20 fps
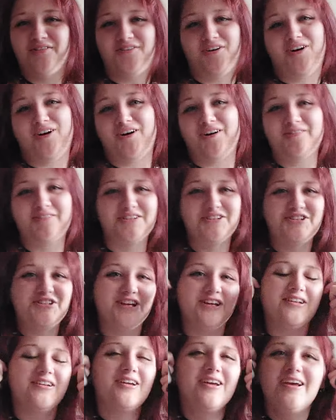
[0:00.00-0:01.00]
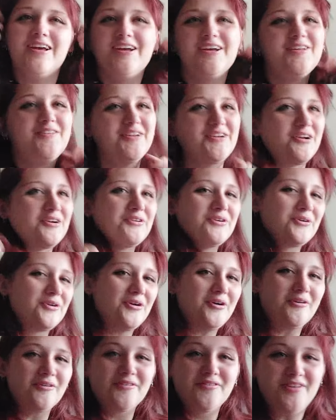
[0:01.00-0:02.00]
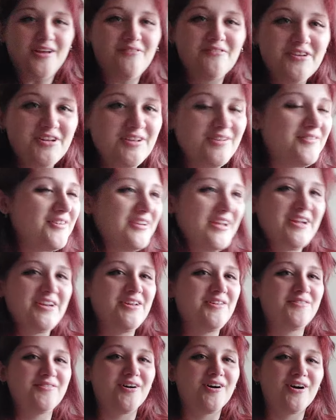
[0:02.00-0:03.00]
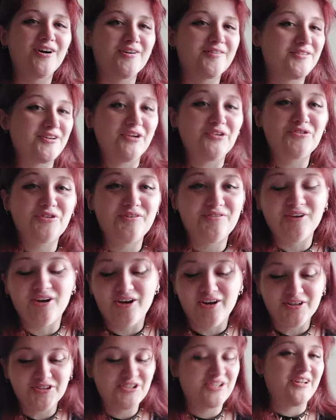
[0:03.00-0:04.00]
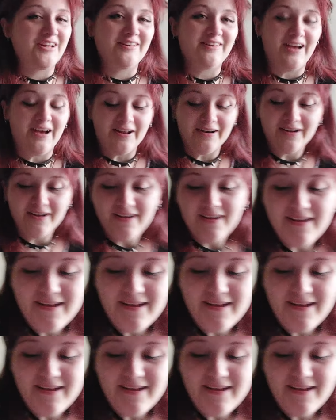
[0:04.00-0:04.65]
songs and shit, singing good old 70s and 80s songs, country songs, shit like that.